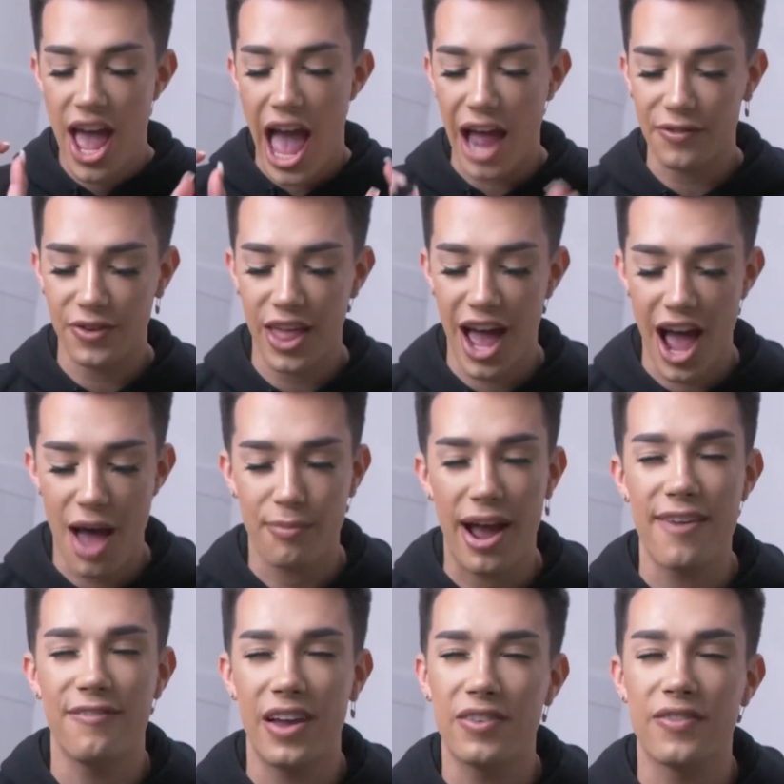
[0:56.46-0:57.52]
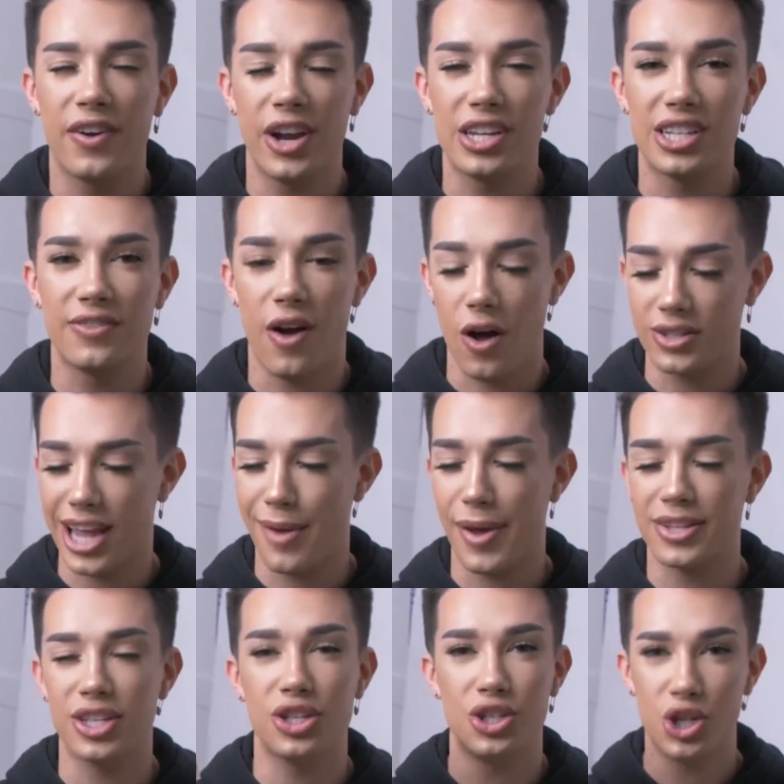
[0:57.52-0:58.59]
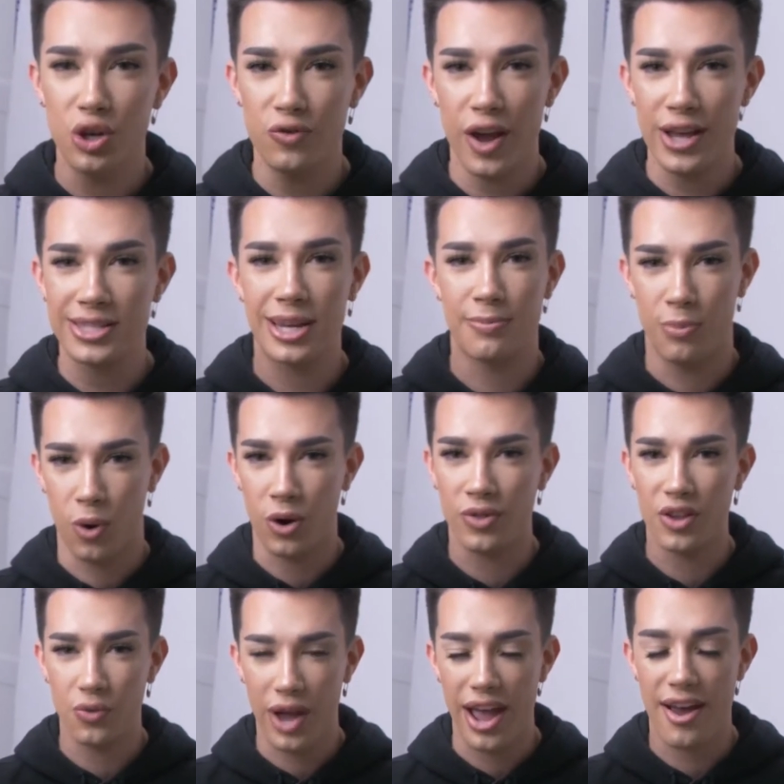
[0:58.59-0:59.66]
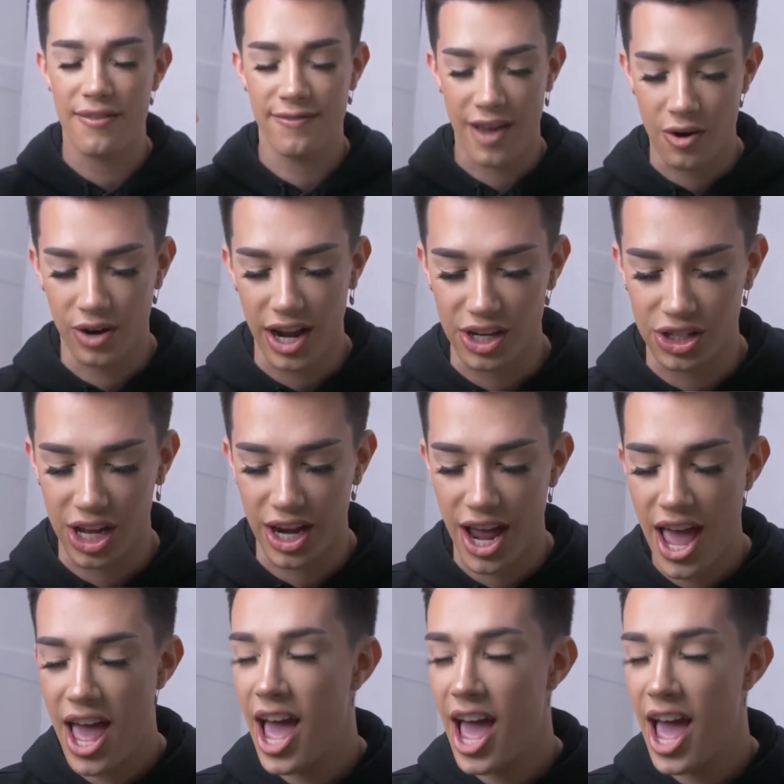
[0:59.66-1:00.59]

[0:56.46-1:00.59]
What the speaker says: And for that, my favorite foundation of all time is the Too Faced Born This Way foundation.